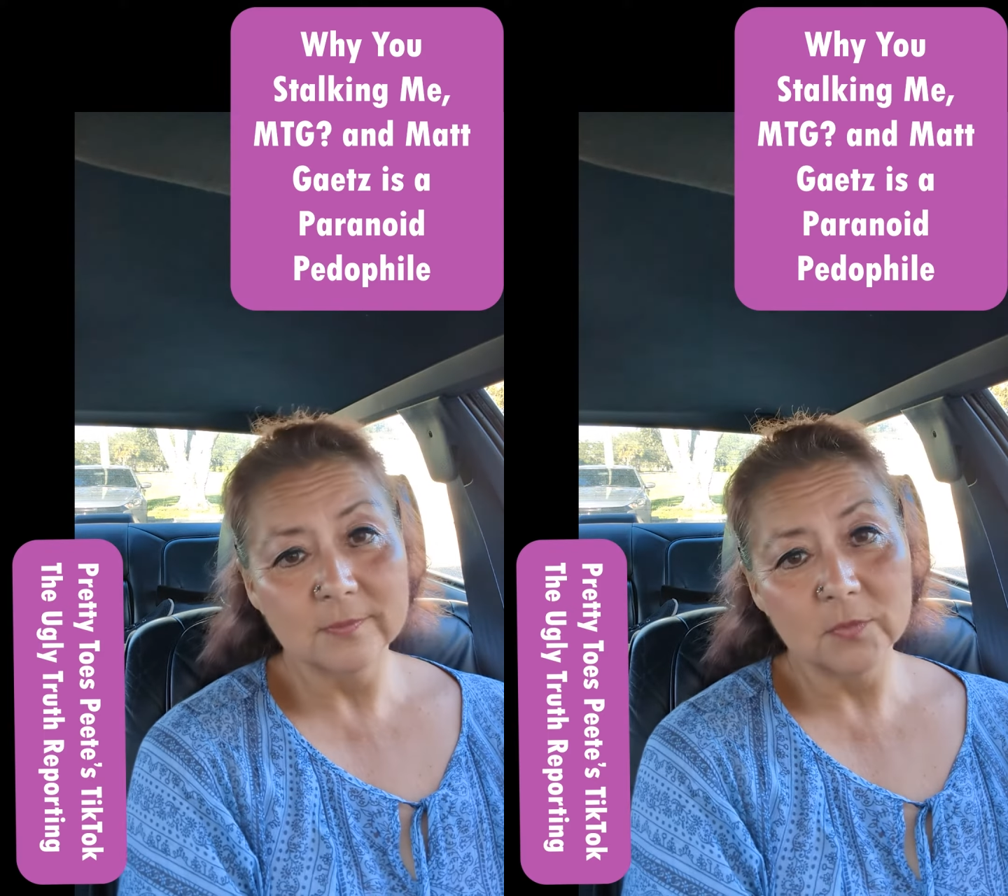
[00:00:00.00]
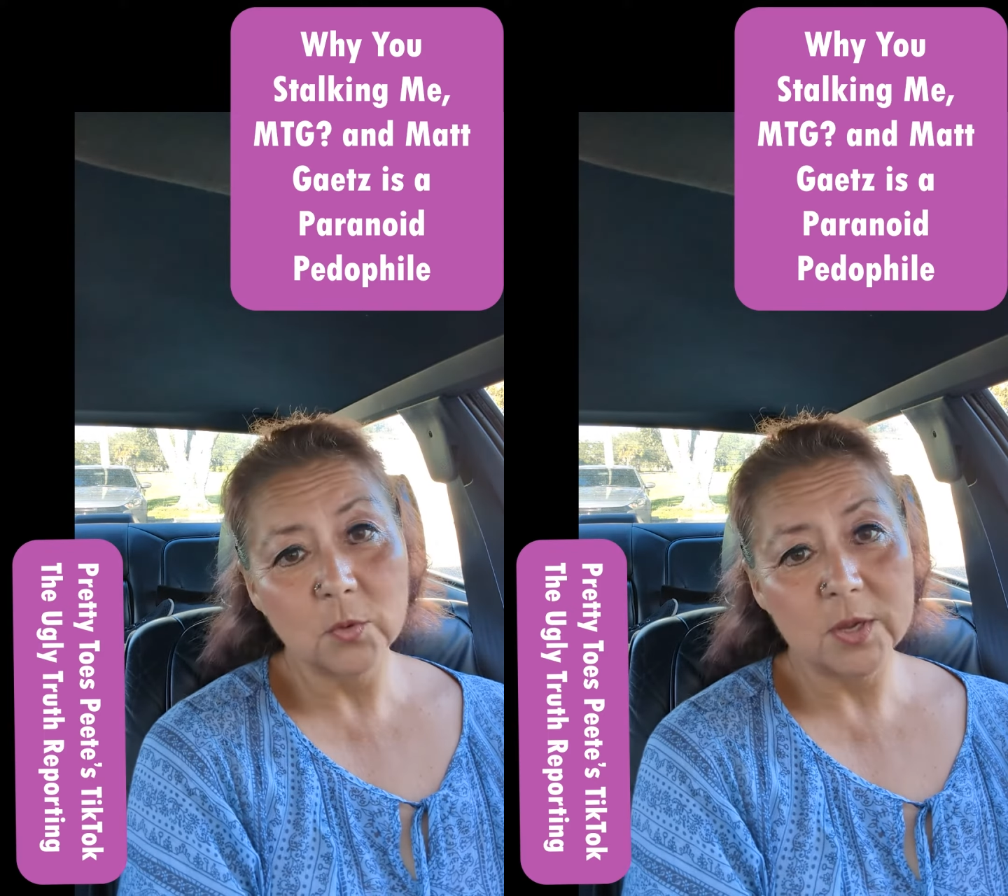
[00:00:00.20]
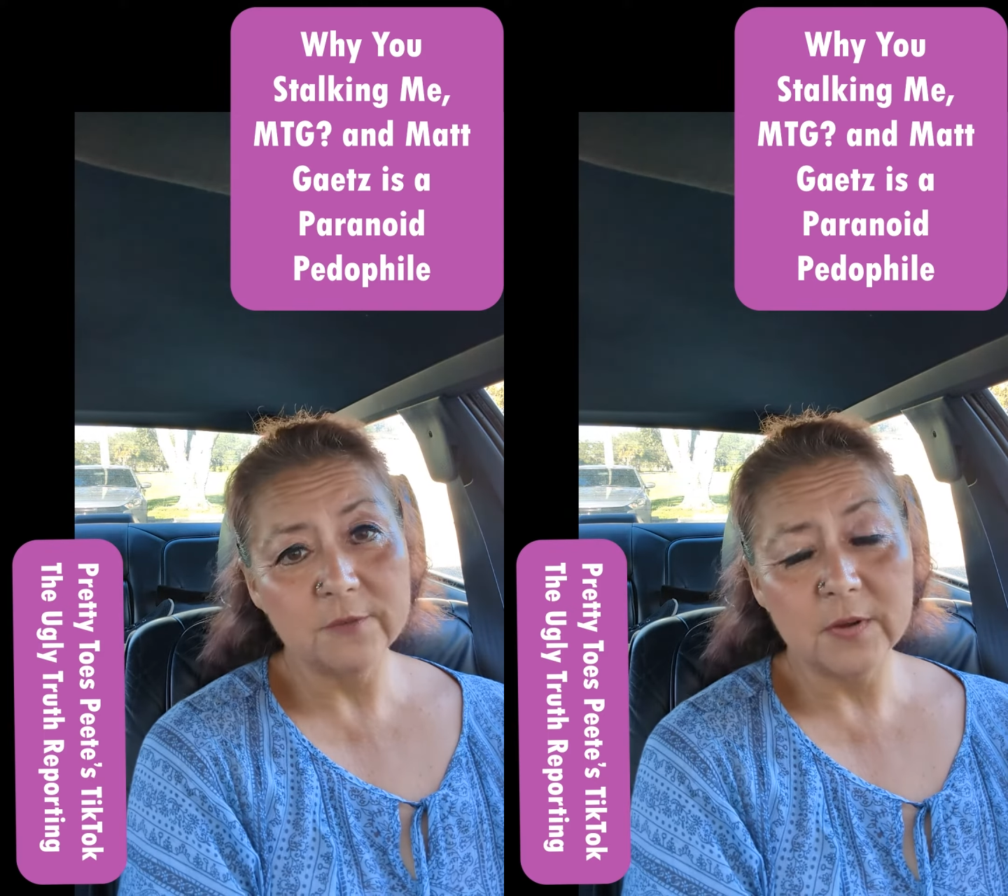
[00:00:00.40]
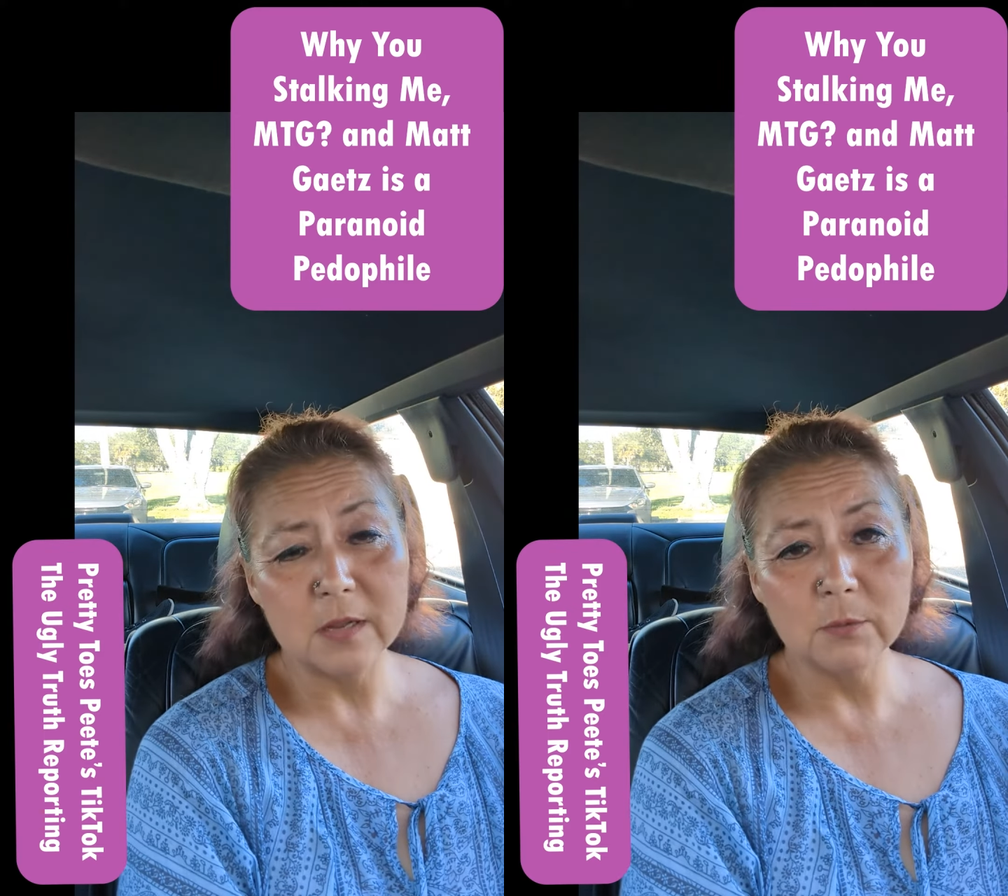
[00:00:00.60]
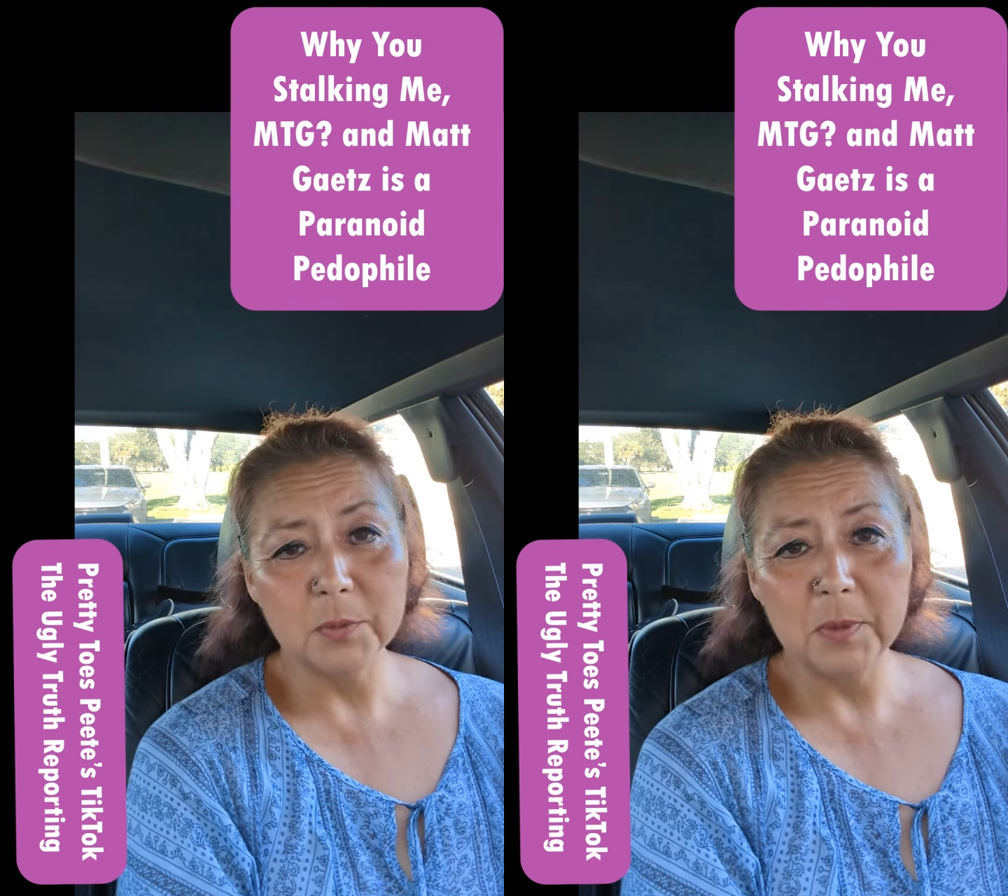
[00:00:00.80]
Why are you
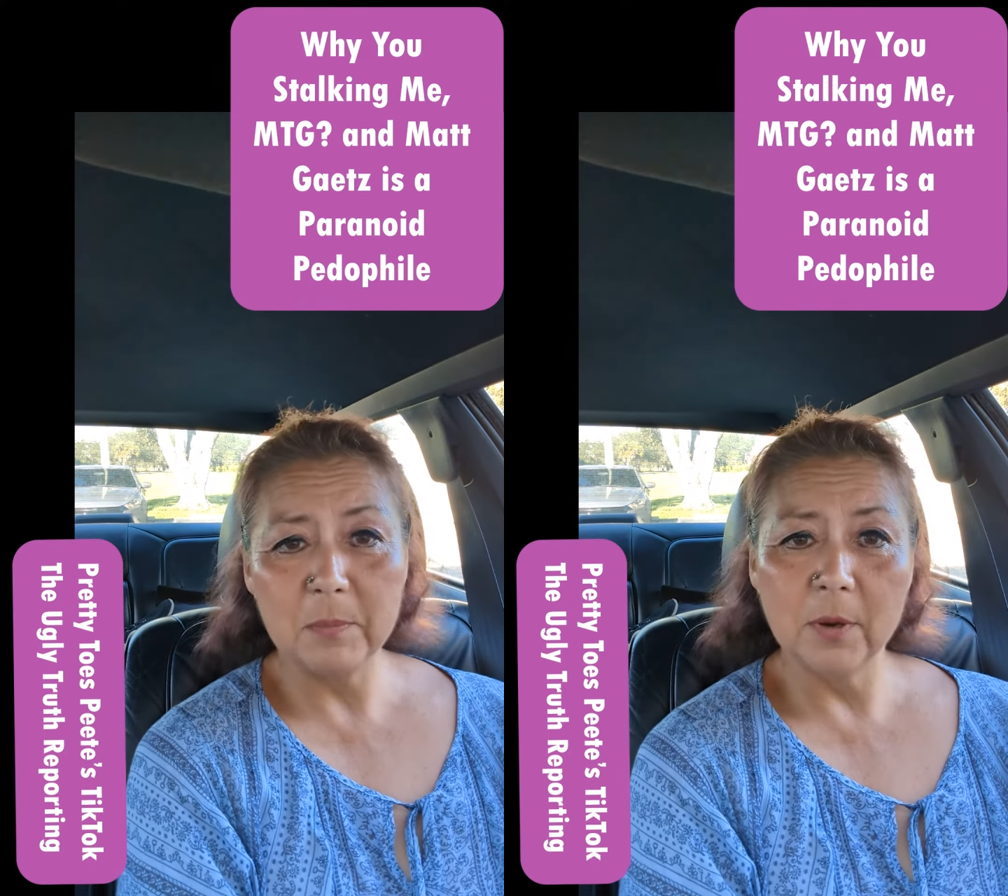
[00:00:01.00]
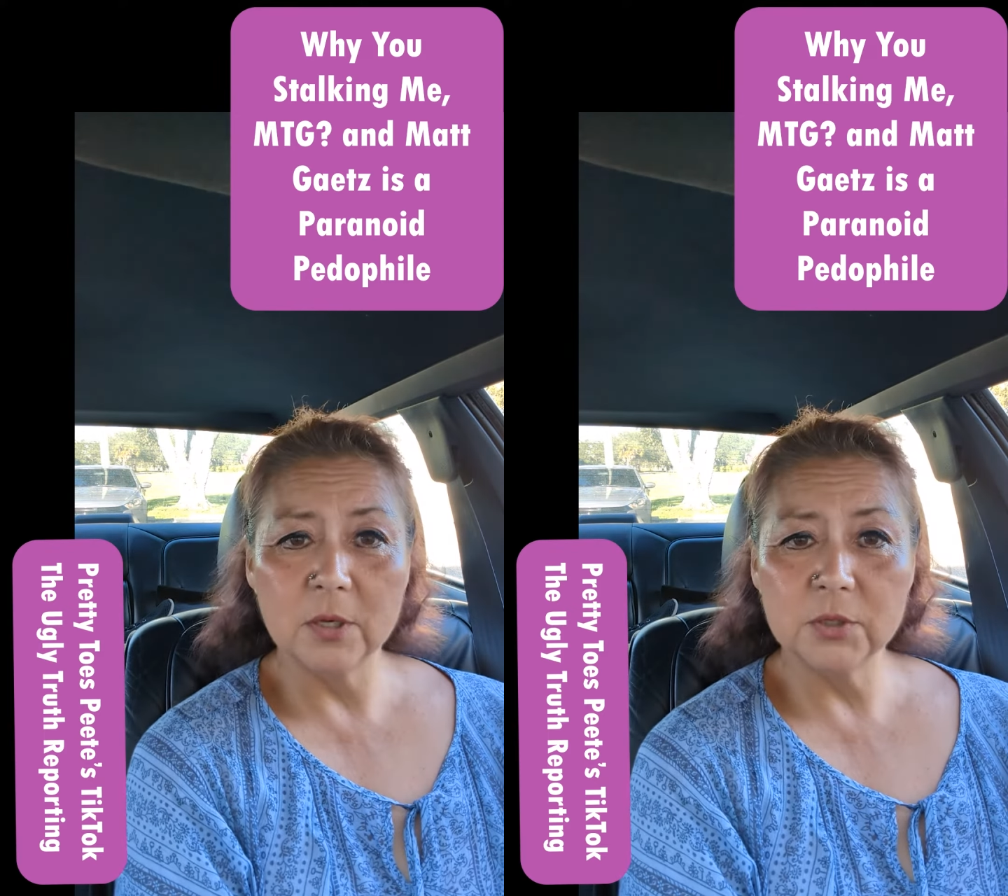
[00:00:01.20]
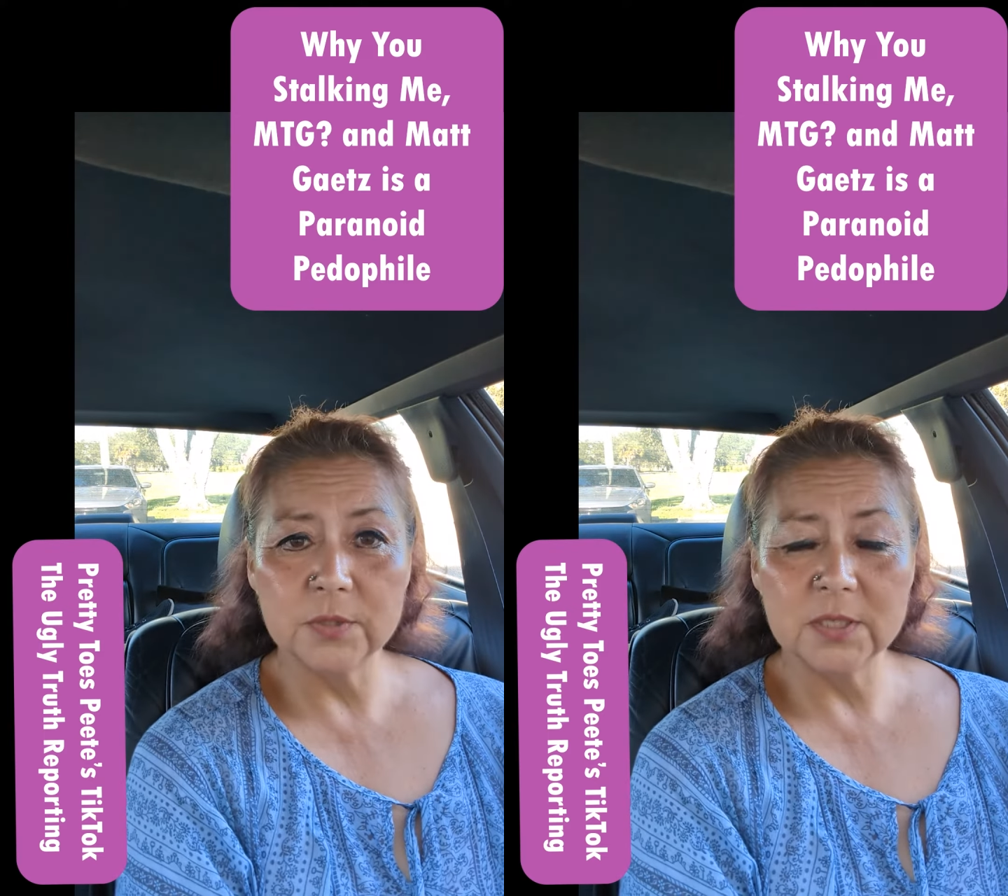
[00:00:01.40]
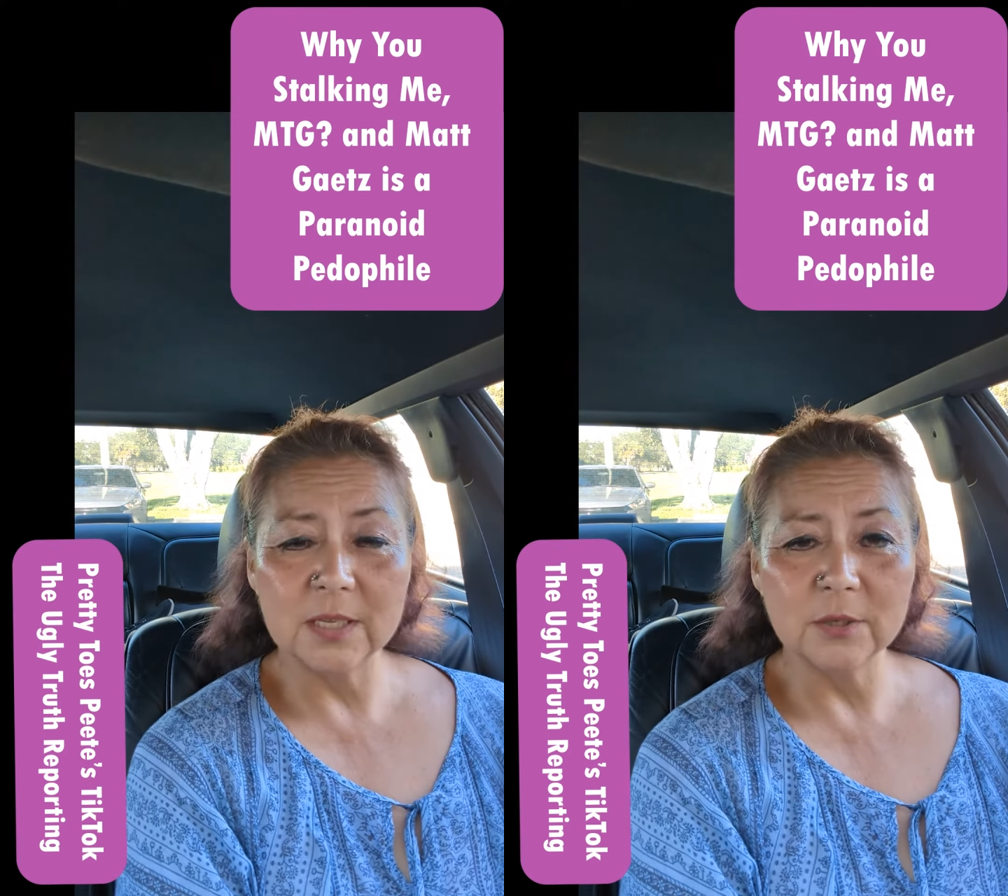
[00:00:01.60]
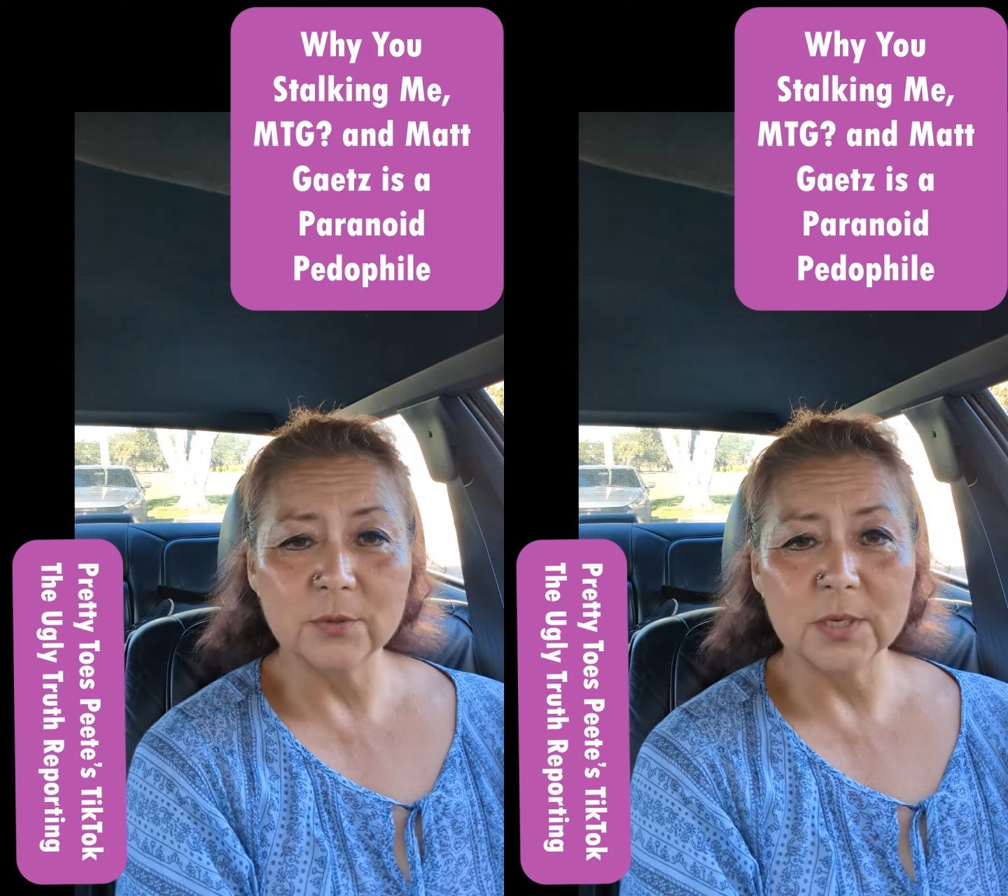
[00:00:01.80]
following me, Marjorie
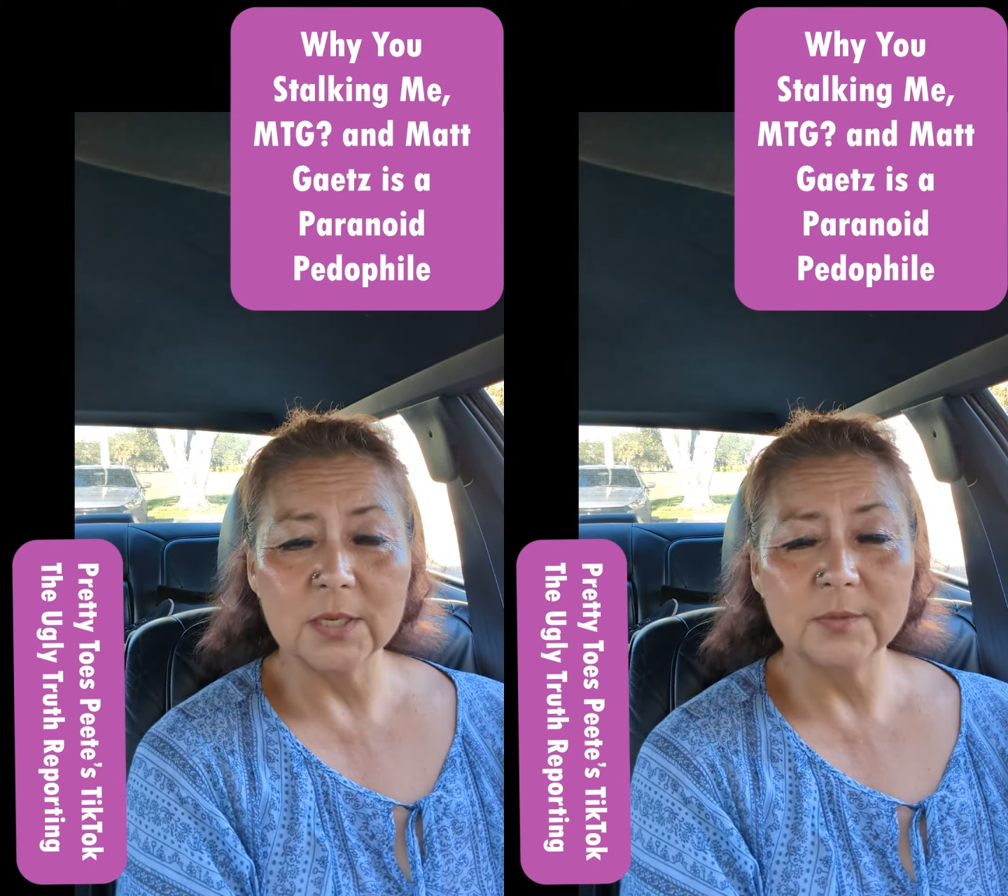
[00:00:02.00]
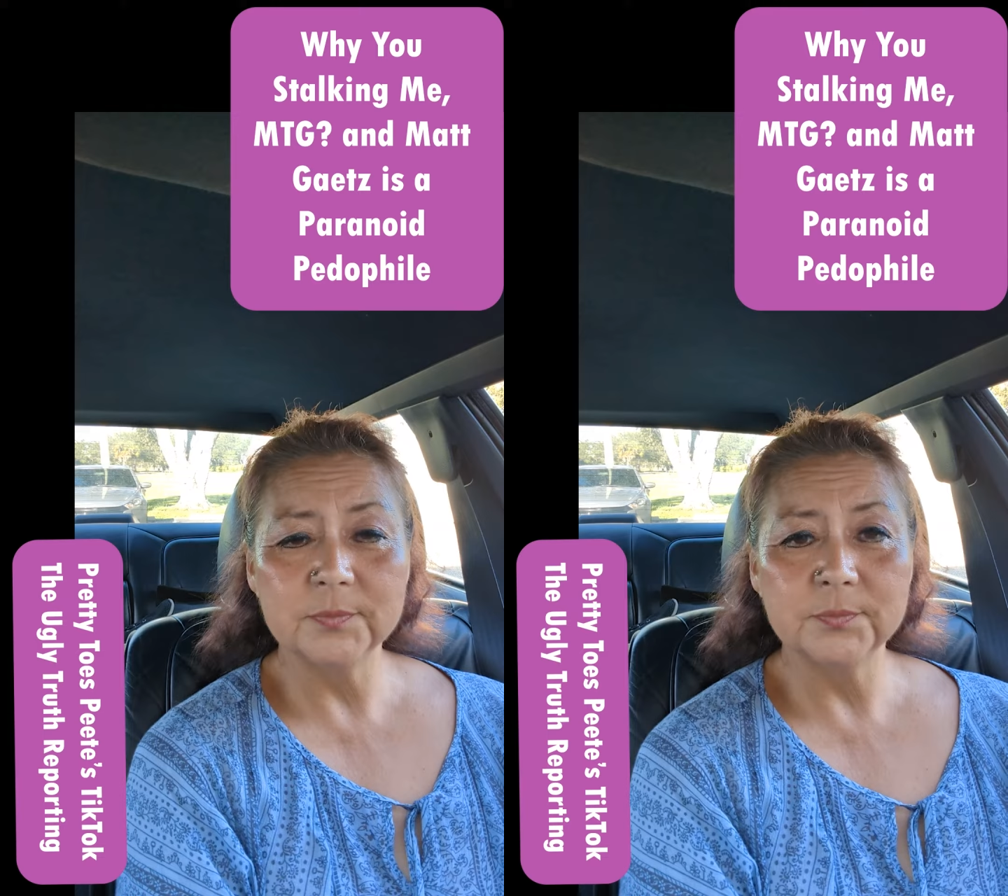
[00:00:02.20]
Taylor Greene?